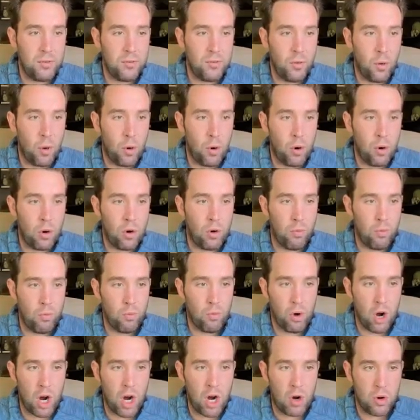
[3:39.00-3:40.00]
to 4
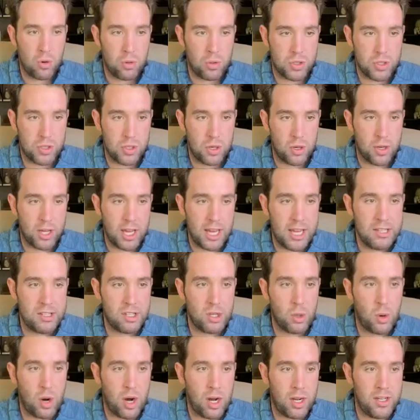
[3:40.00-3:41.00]
rows. Okay,
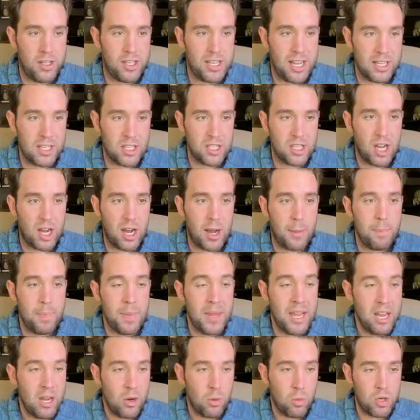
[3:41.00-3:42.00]
so on
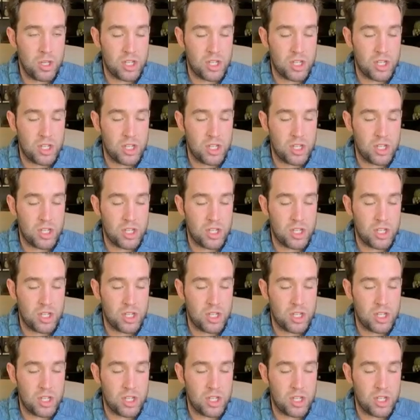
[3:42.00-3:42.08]
desktop,